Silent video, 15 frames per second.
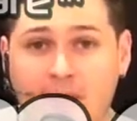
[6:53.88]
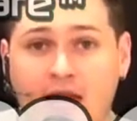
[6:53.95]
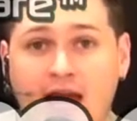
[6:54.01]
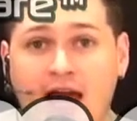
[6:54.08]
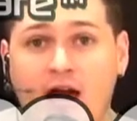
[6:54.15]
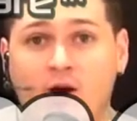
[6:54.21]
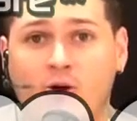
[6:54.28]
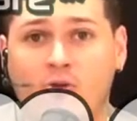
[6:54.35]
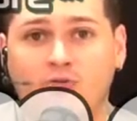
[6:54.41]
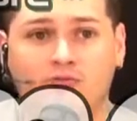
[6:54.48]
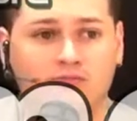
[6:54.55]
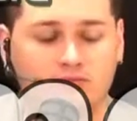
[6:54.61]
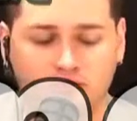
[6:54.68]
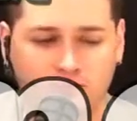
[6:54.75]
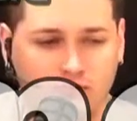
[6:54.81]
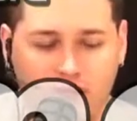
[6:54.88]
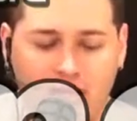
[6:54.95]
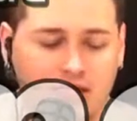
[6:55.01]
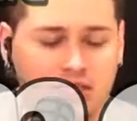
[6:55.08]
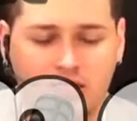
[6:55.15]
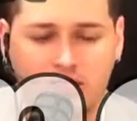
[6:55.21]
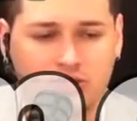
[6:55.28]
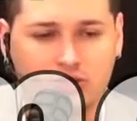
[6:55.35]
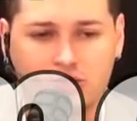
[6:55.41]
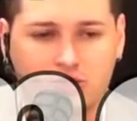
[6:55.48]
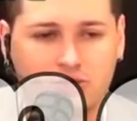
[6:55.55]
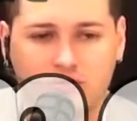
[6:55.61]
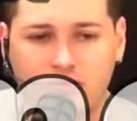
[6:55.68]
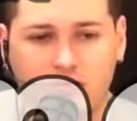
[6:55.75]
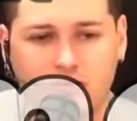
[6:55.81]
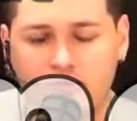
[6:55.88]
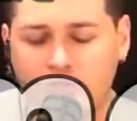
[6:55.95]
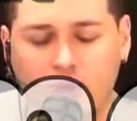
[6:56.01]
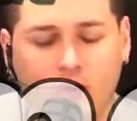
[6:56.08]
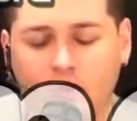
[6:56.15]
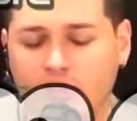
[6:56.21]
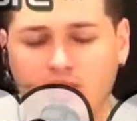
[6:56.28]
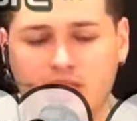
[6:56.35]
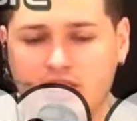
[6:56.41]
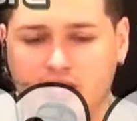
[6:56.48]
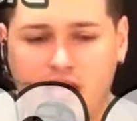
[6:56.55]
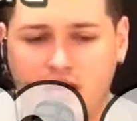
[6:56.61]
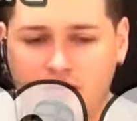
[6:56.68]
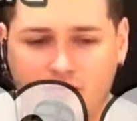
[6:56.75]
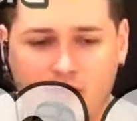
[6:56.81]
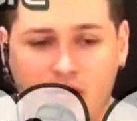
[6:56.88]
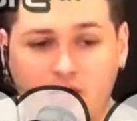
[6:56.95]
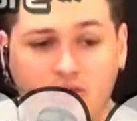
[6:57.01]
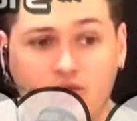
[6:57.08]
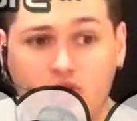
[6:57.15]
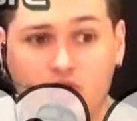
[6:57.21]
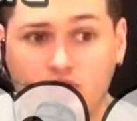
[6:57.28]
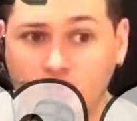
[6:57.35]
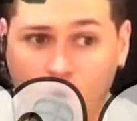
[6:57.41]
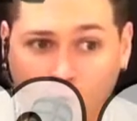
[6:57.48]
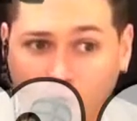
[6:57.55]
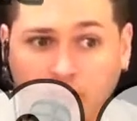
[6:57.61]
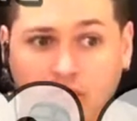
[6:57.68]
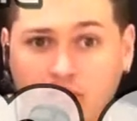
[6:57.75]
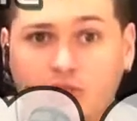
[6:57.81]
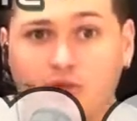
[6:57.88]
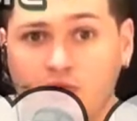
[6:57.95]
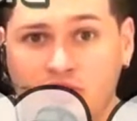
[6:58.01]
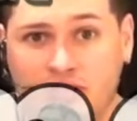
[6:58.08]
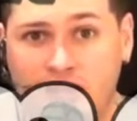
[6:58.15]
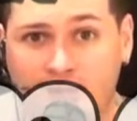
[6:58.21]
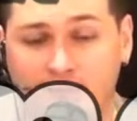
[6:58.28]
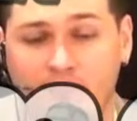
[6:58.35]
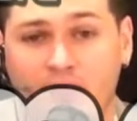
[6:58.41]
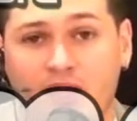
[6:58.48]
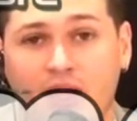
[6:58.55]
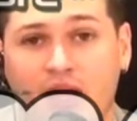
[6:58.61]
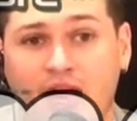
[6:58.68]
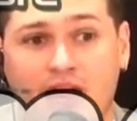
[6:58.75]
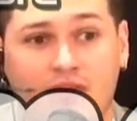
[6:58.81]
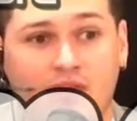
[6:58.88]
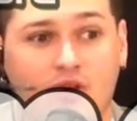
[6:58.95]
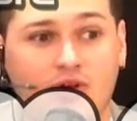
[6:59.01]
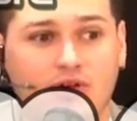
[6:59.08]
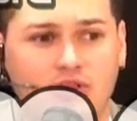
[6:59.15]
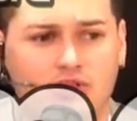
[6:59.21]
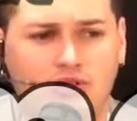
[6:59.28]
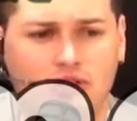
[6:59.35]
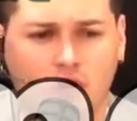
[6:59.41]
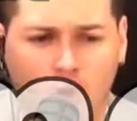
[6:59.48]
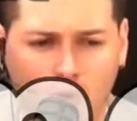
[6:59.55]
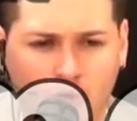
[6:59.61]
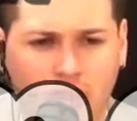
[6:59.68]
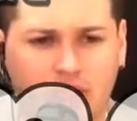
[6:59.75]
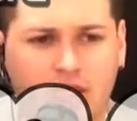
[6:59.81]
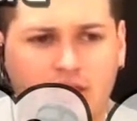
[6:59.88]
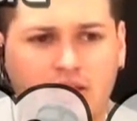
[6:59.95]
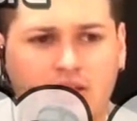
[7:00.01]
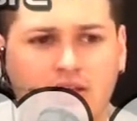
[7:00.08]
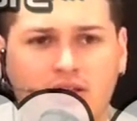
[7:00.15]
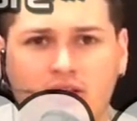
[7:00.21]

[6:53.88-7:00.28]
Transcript: How vaccines are totally safe and you should totally use them, and they're totally,